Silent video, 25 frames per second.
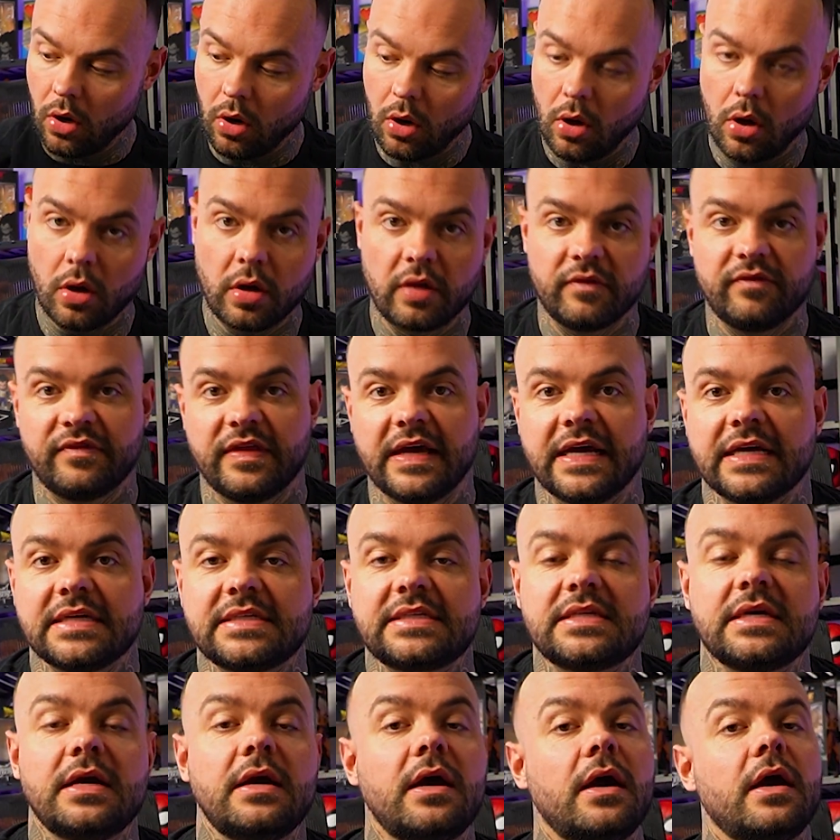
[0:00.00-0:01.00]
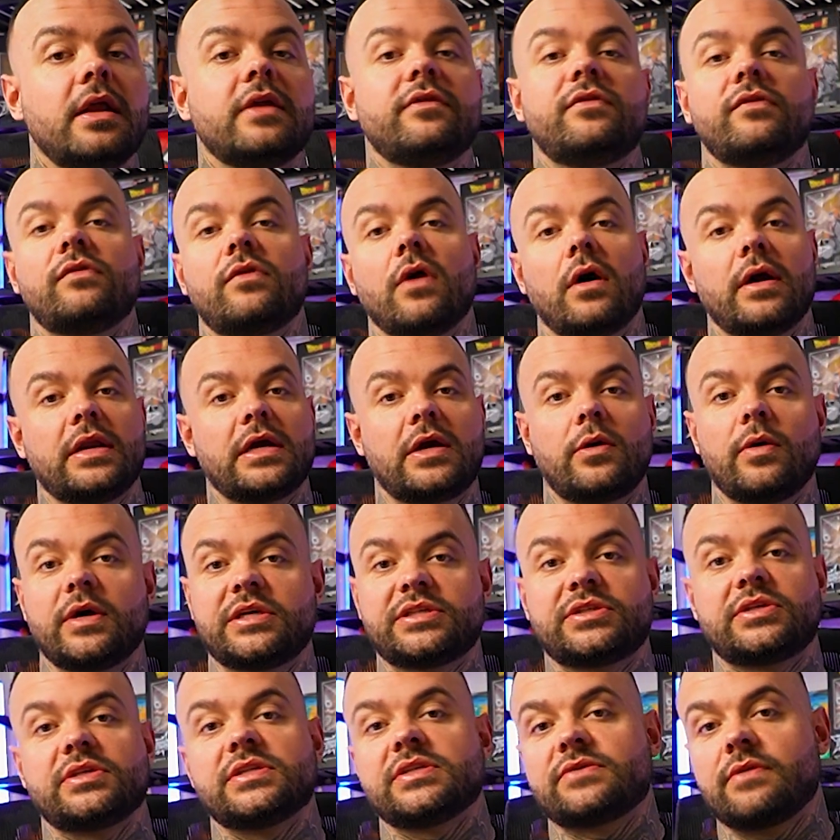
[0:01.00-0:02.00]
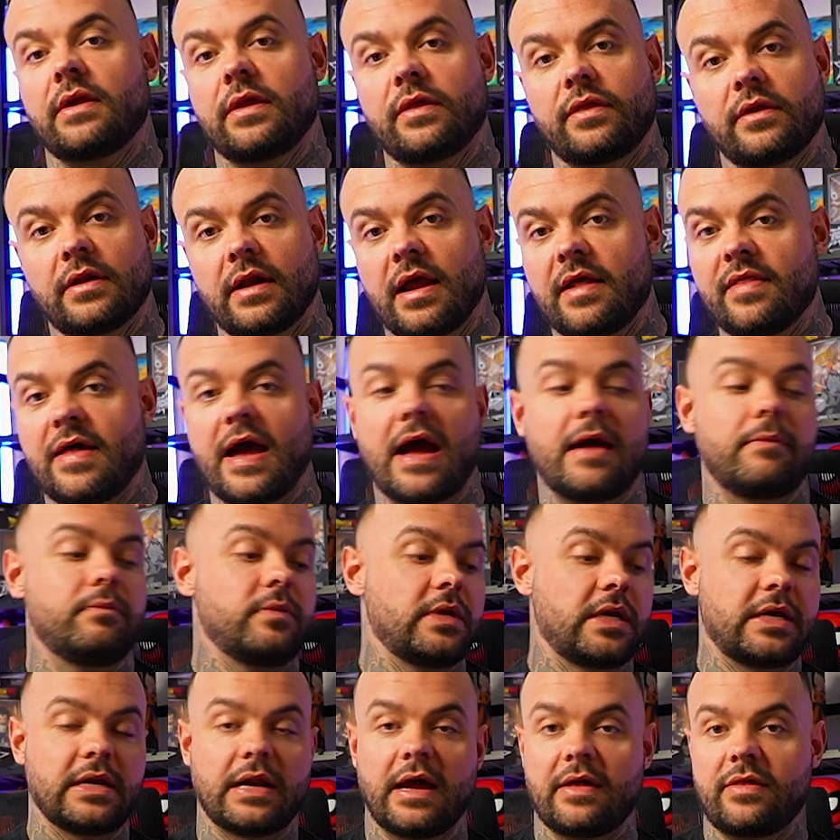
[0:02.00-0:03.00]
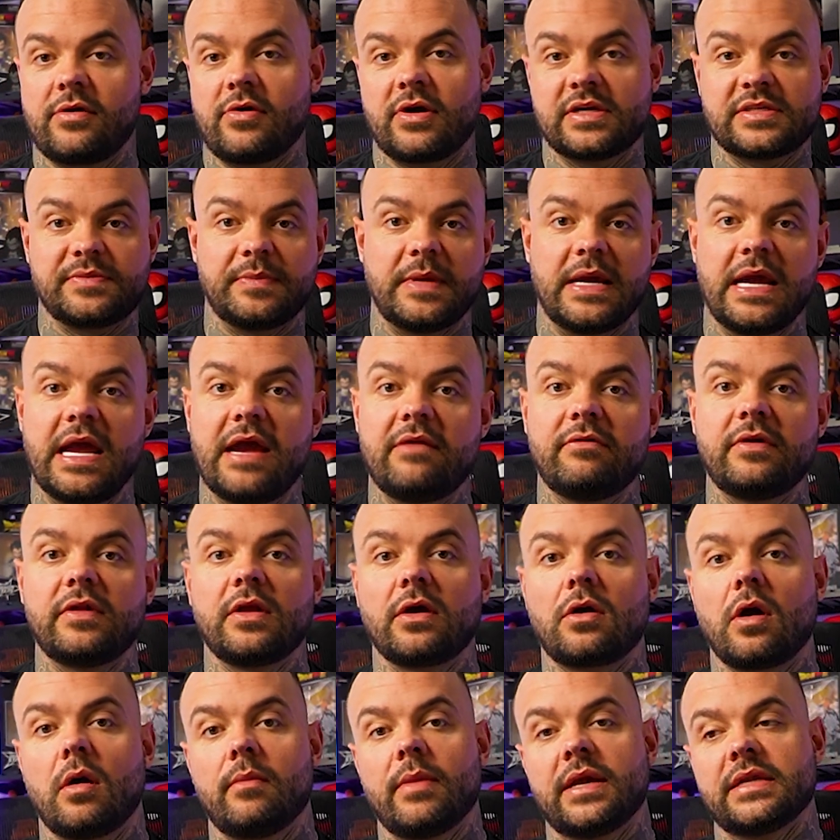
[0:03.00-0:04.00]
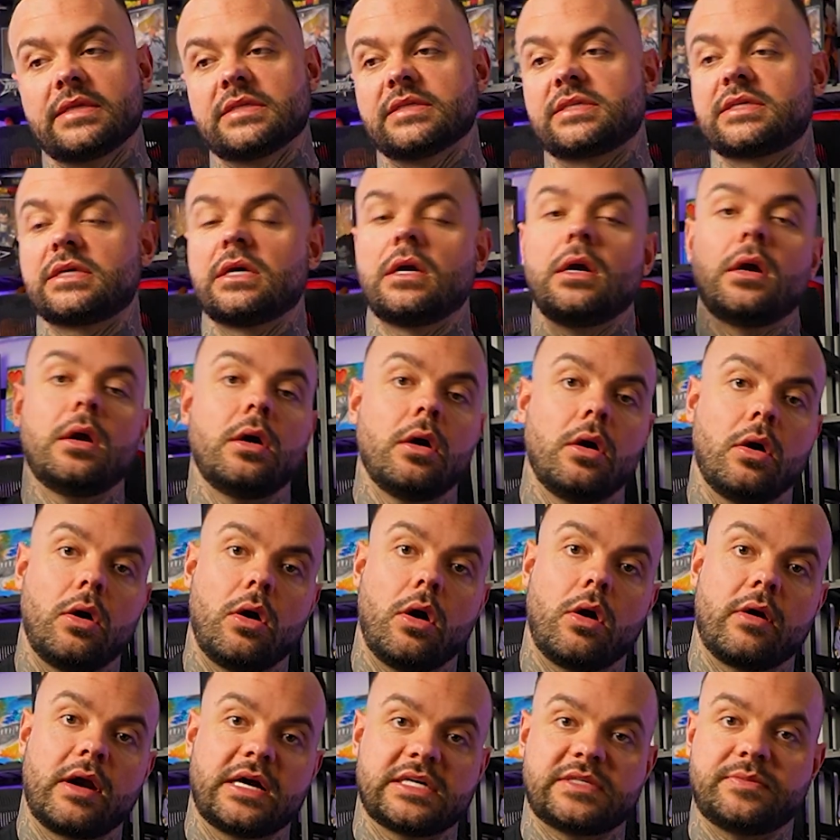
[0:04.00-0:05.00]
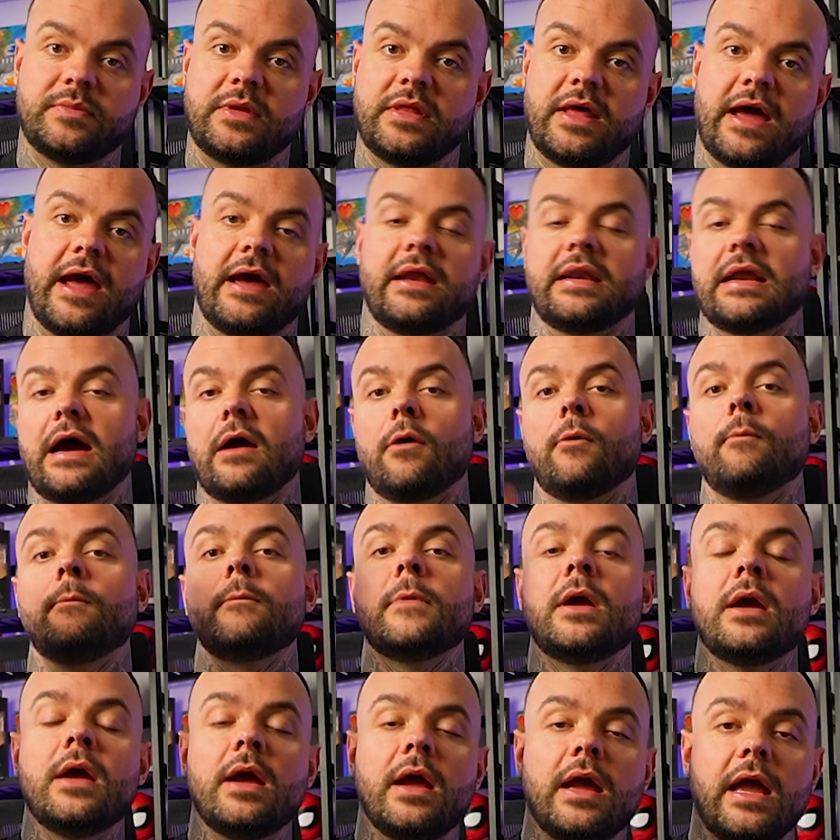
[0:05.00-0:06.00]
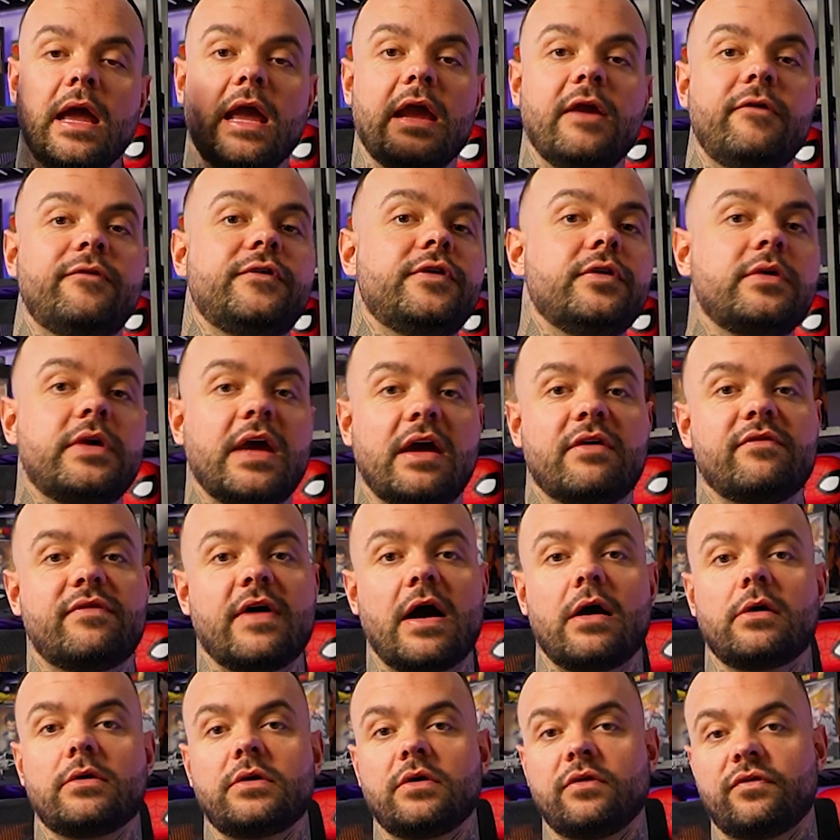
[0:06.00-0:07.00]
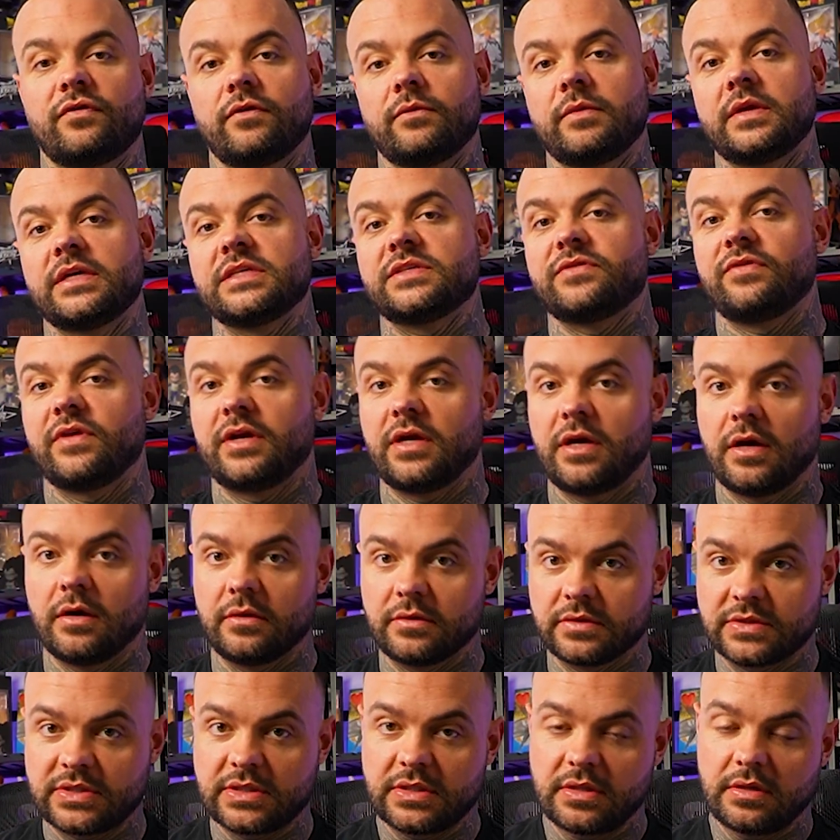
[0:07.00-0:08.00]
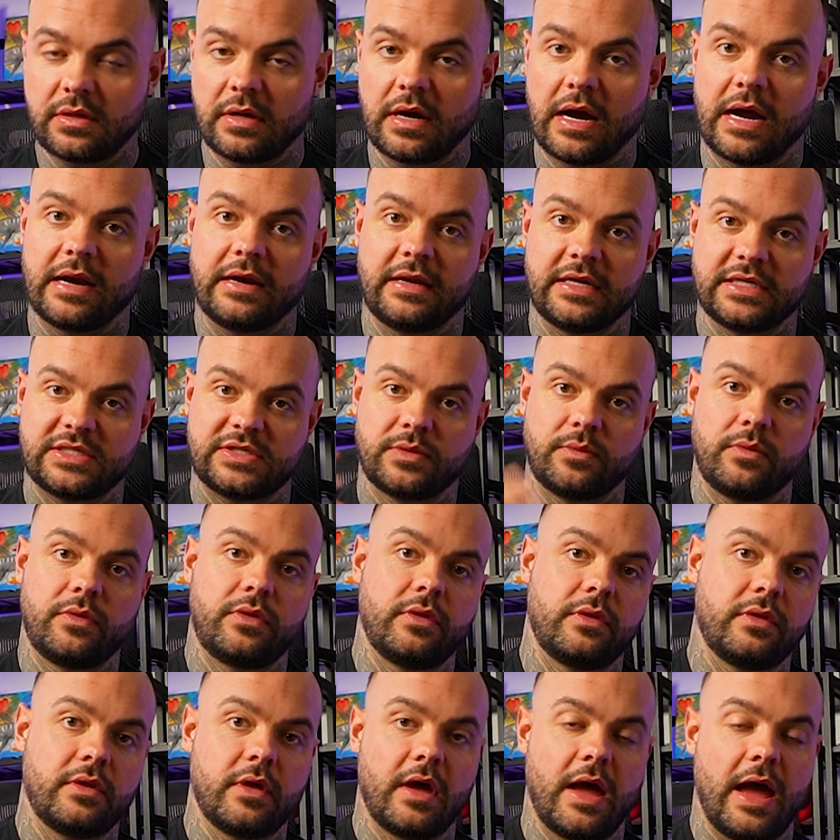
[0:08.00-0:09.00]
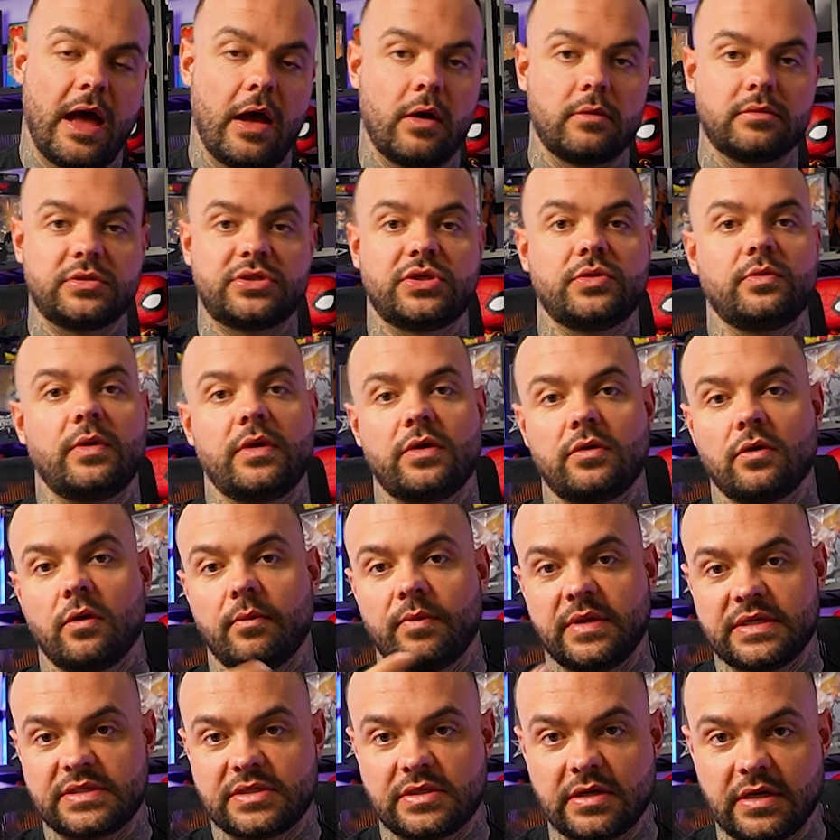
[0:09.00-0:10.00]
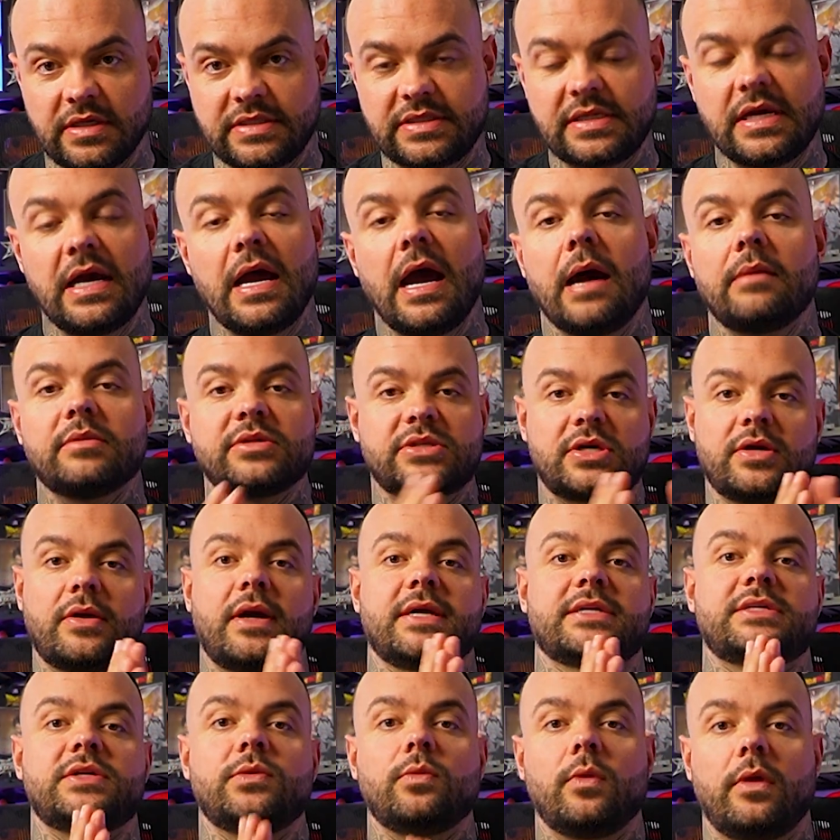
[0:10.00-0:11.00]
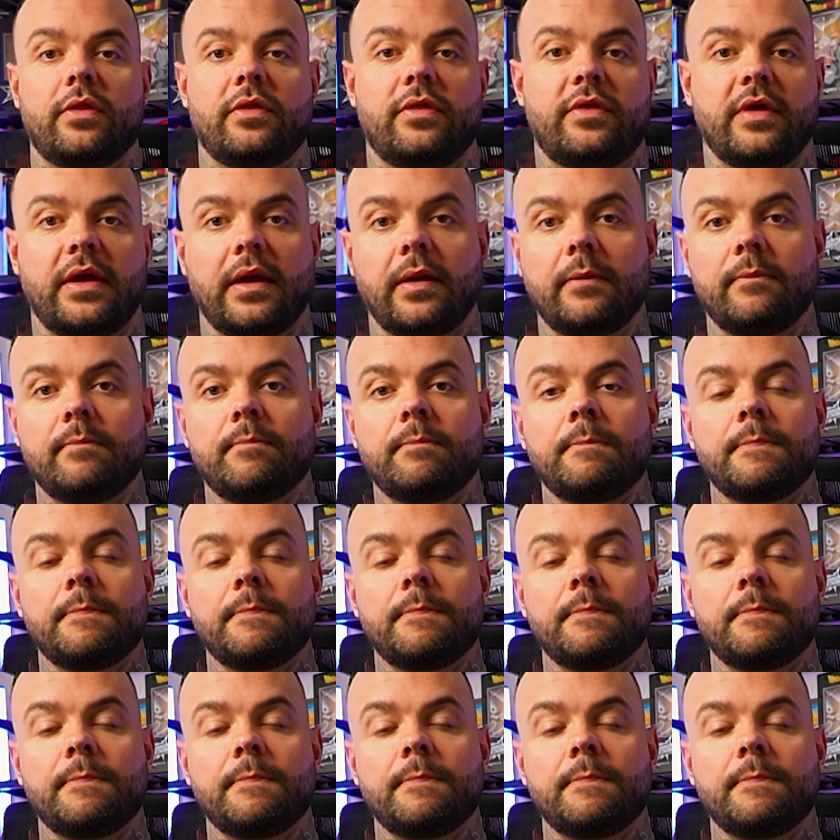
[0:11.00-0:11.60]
all of this. If you've got any questions or anything like that, you can either ask me here in the comments or ask me there. Now, if you get value from these videos and it's something that helps you with your business, I'm just going to ask you one thing.